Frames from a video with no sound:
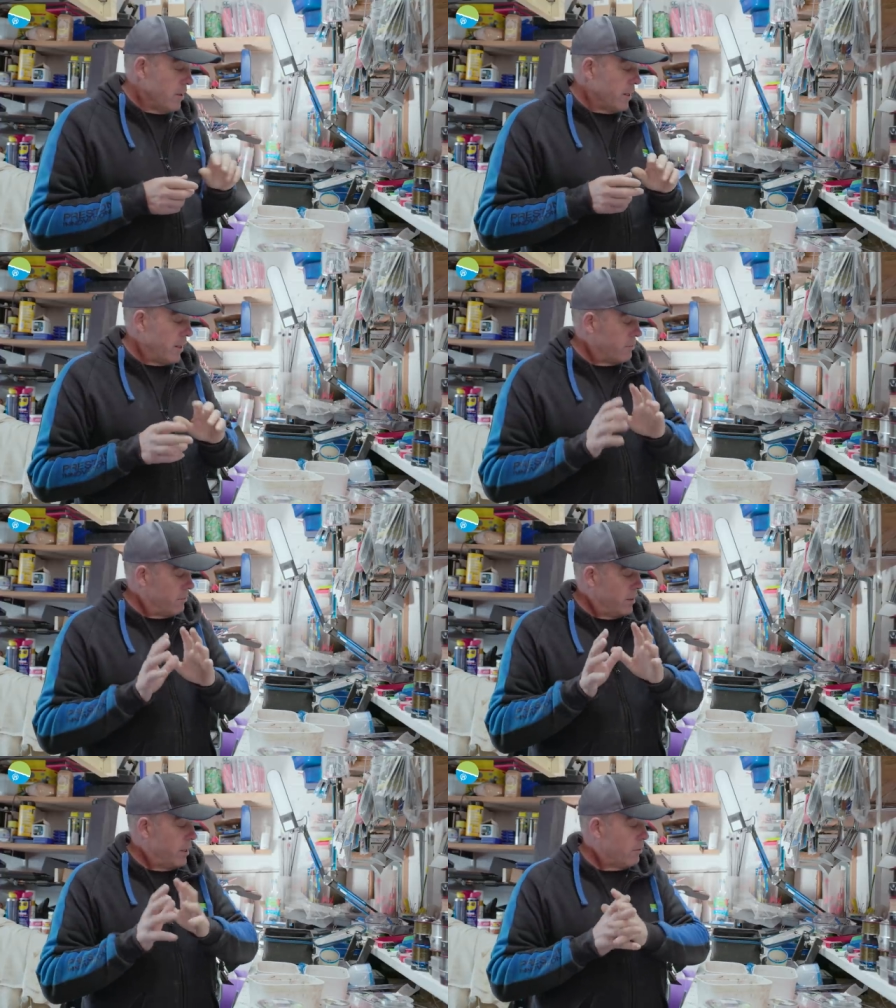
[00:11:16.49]
You know,
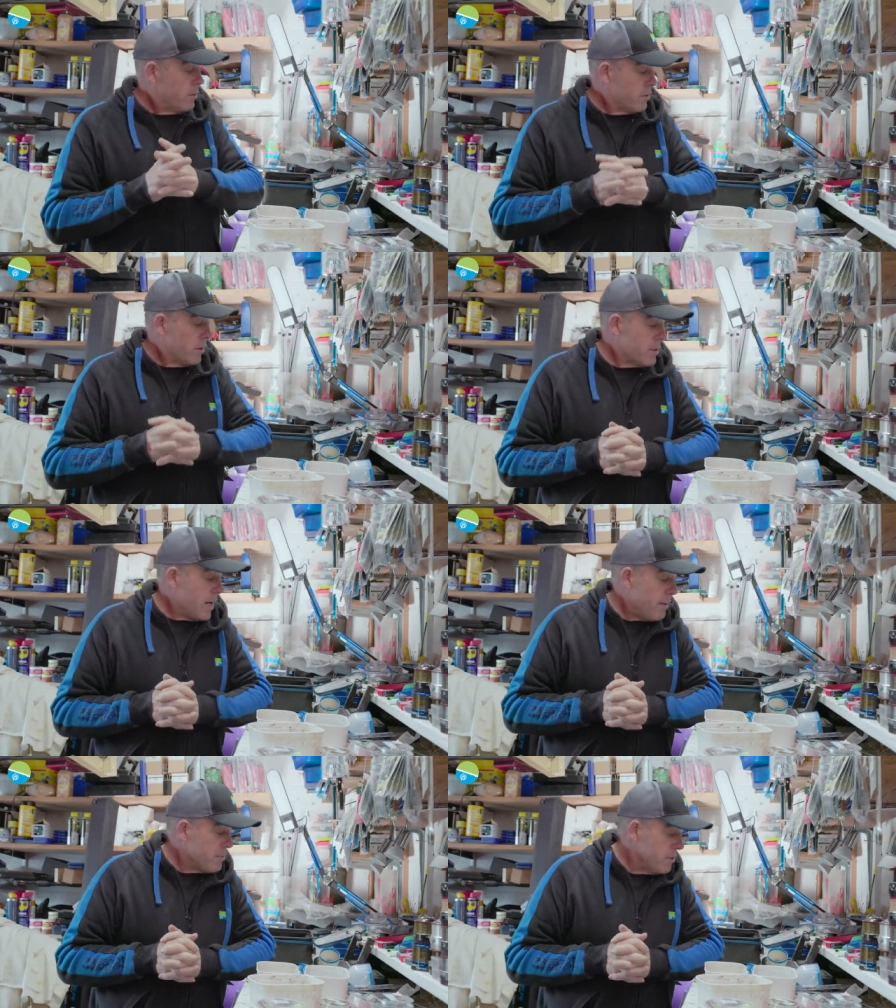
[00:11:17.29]
little, you can
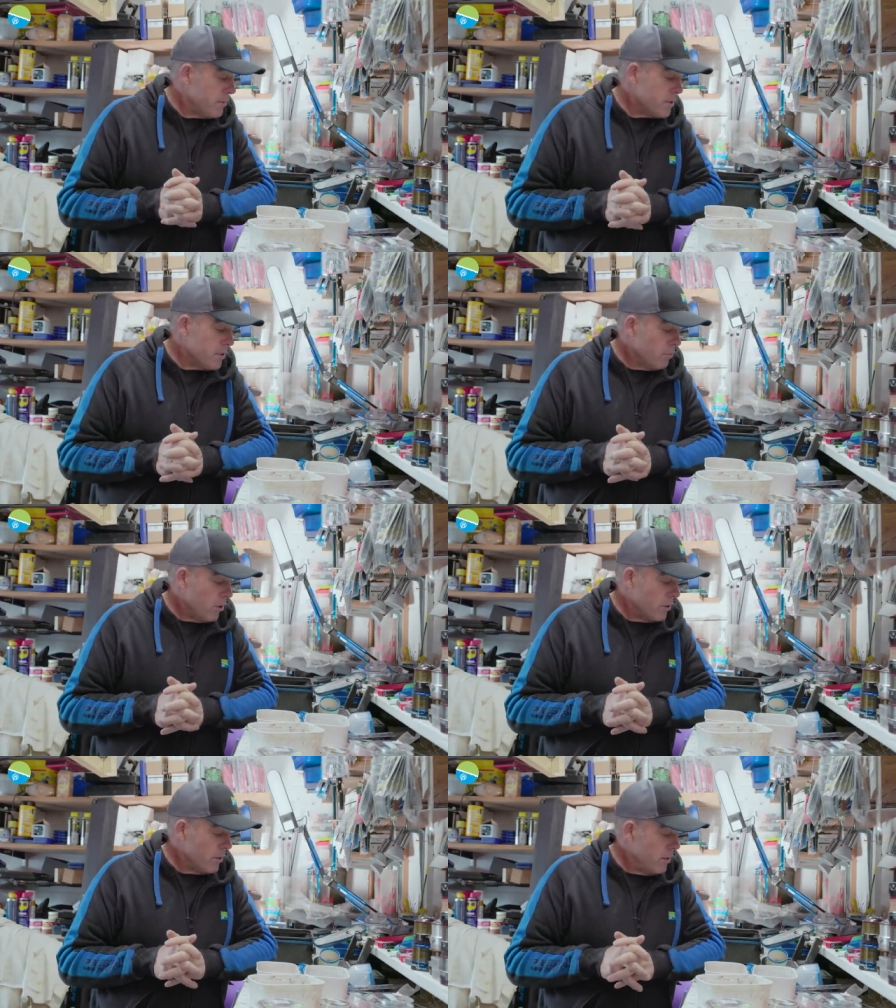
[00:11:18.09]
adapt them as you
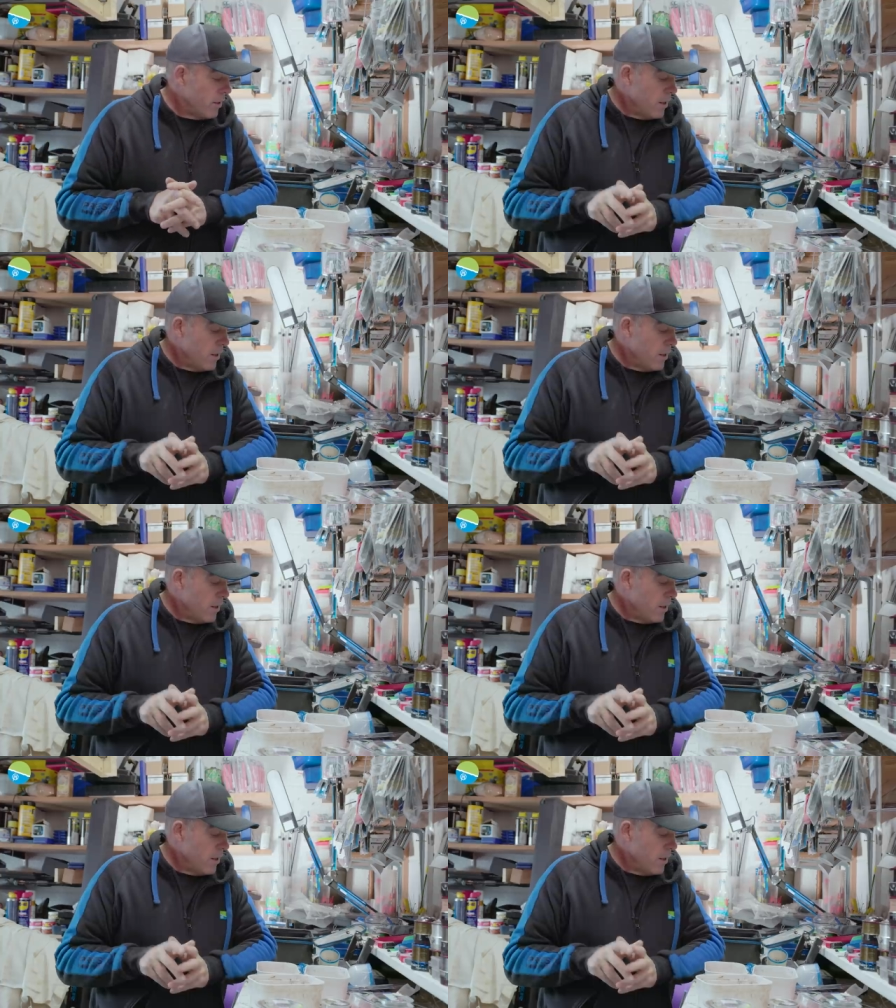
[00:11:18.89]
want,